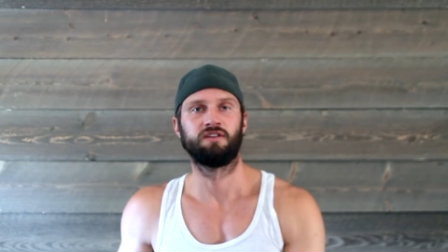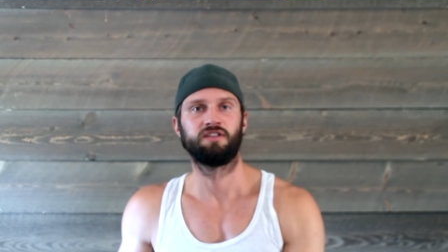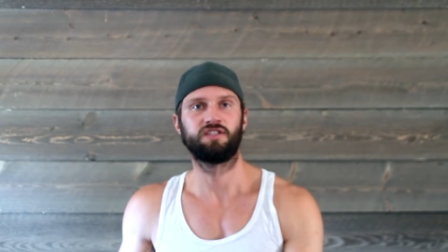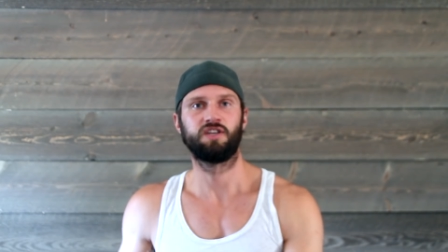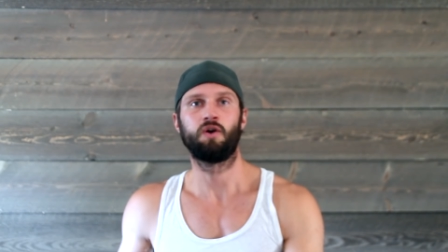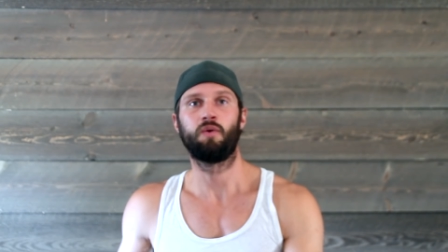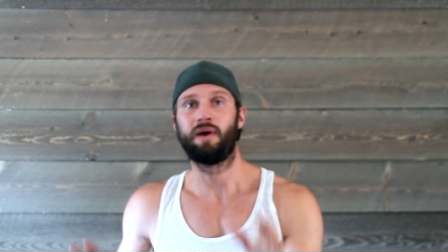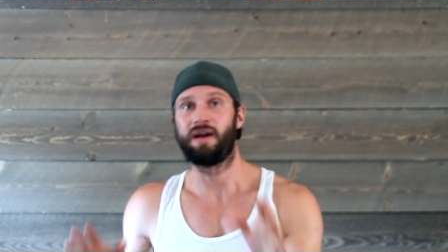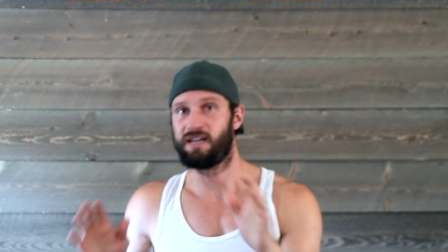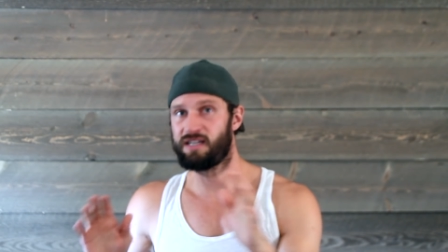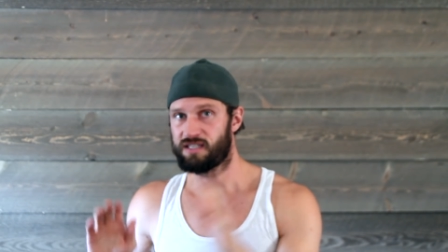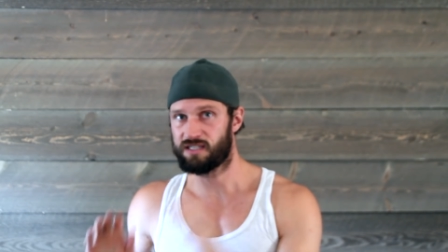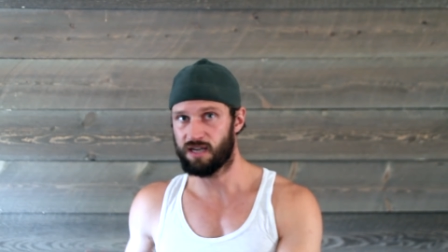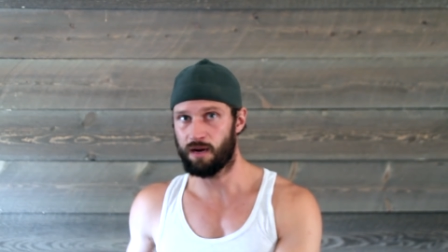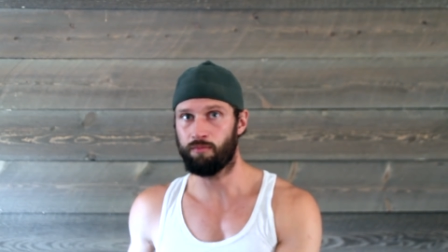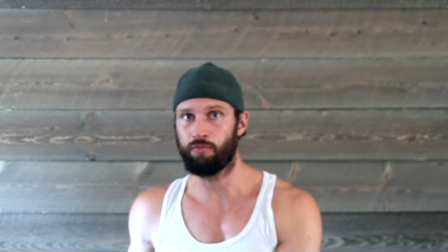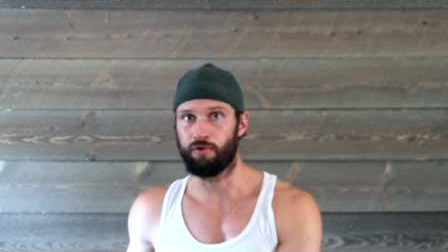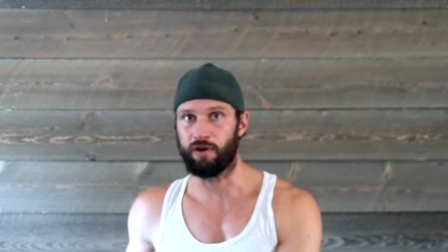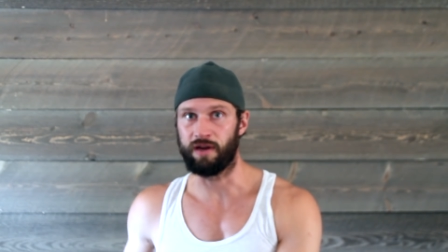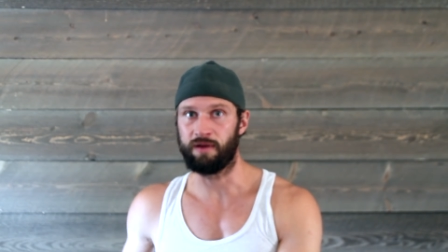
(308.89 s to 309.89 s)
So in
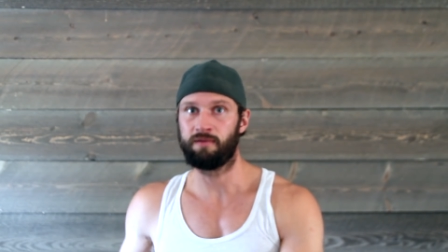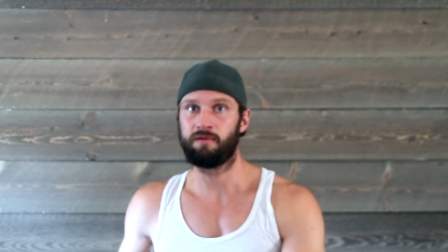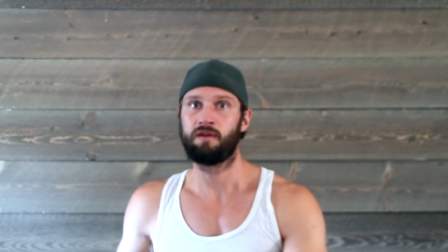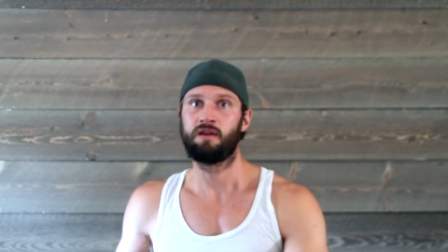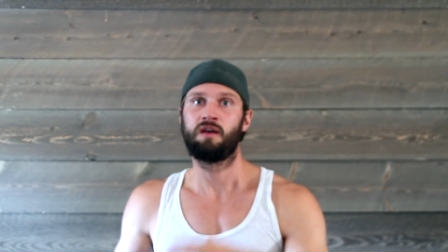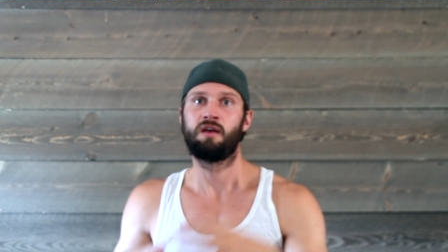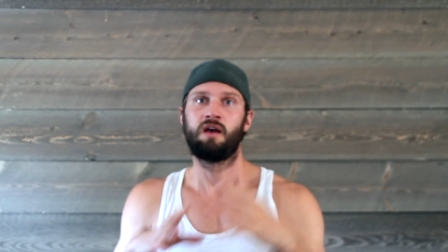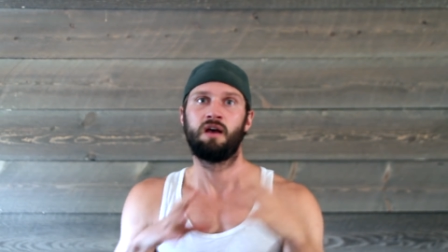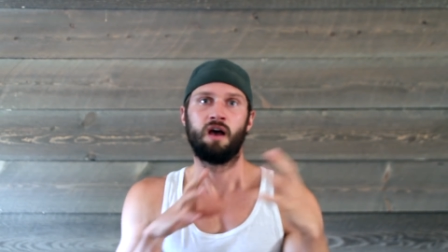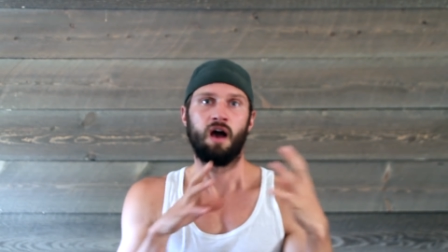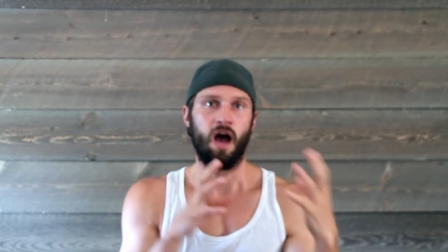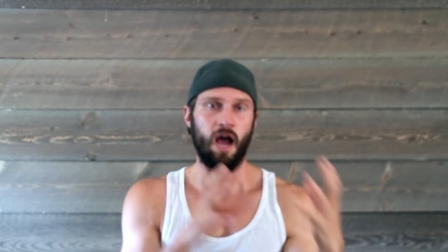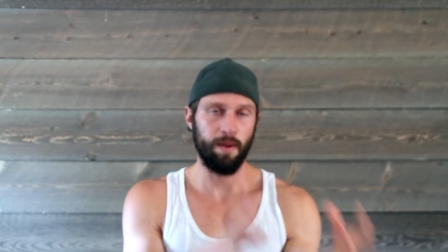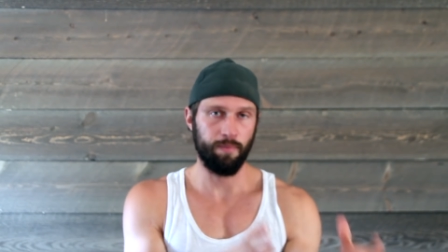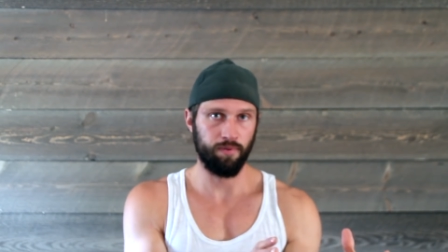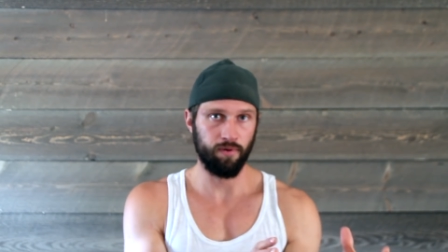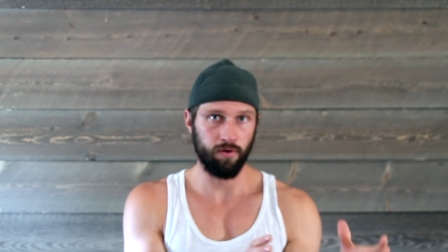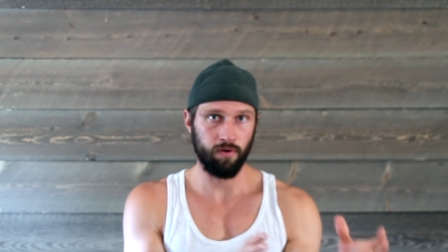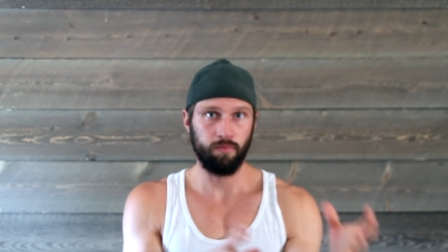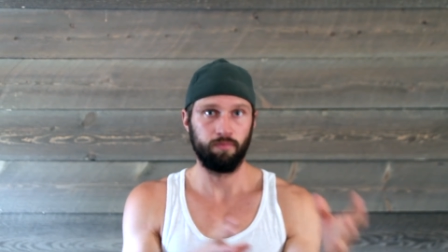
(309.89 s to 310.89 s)
summary,
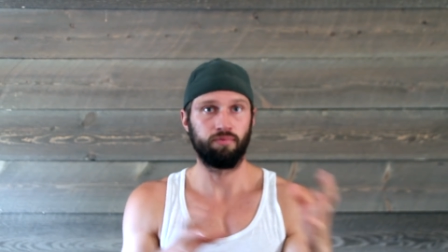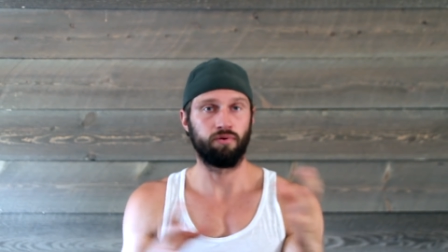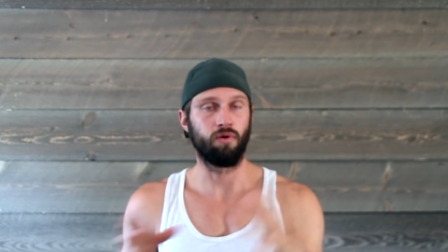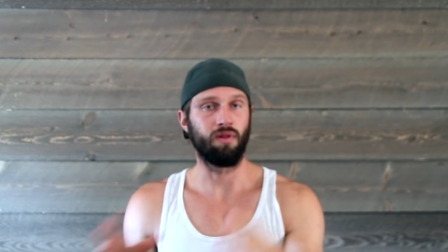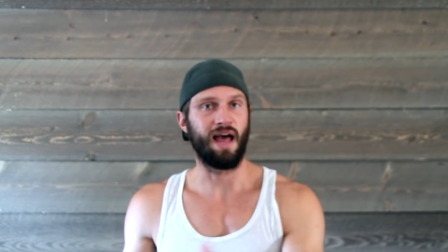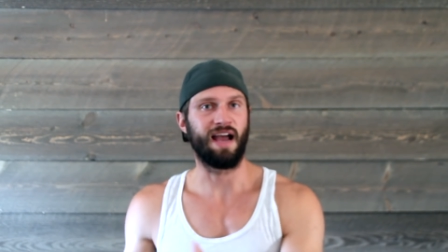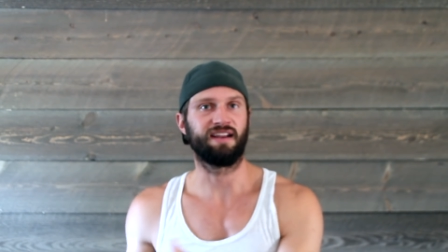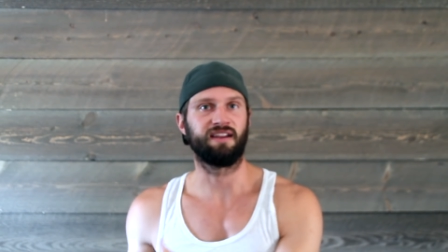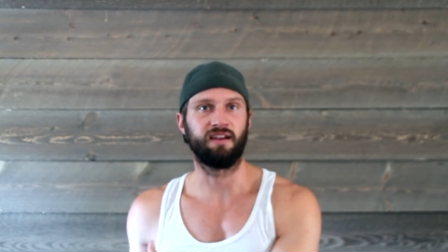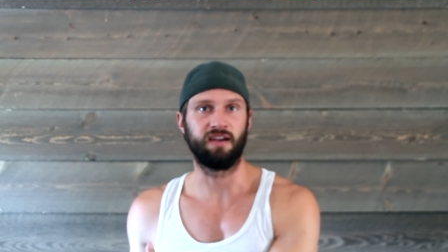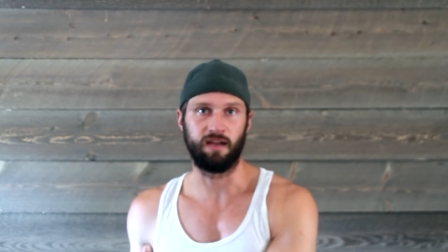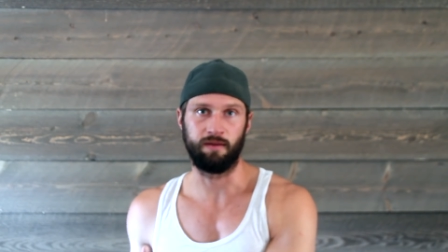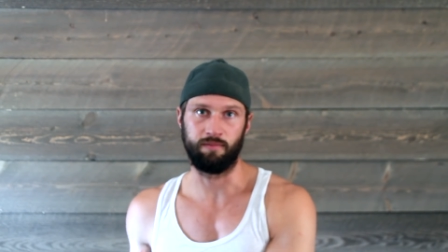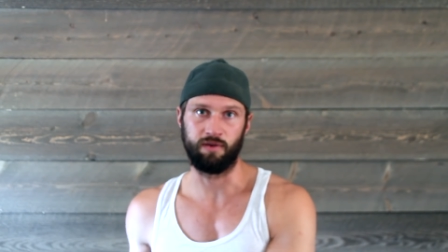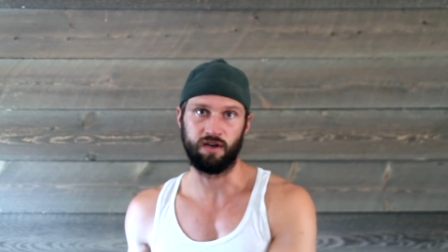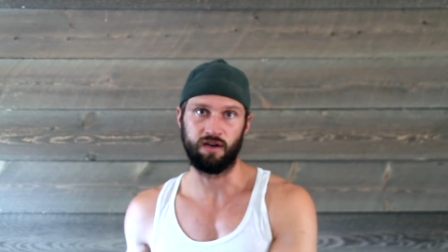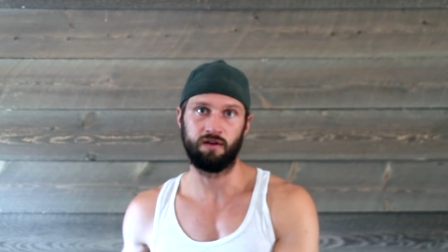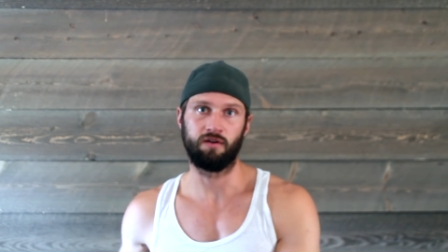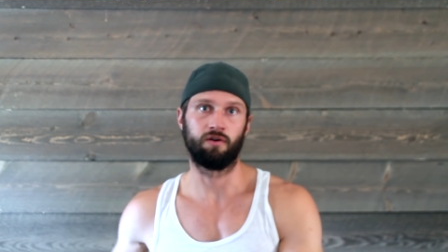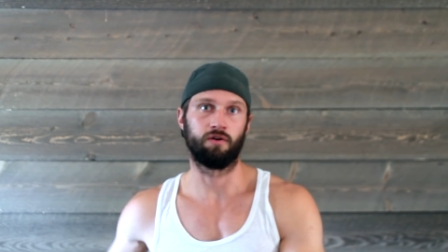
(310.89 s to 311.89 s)
Hyperprolactinemia,